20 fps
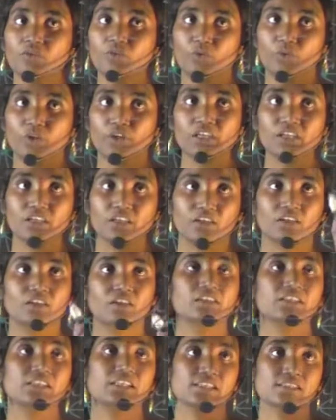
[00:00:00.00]
here
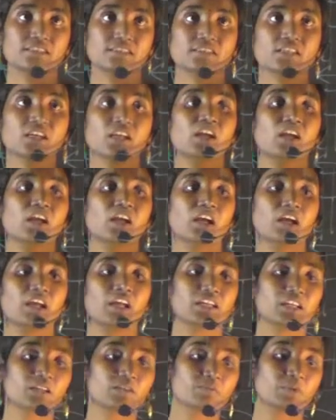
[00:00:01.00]
yes, I can
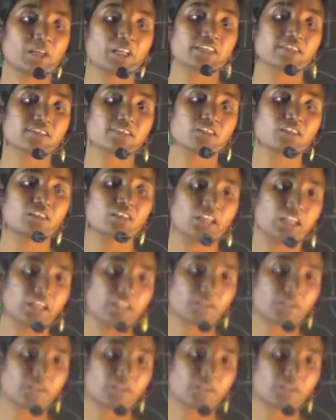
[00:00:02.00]
place it there.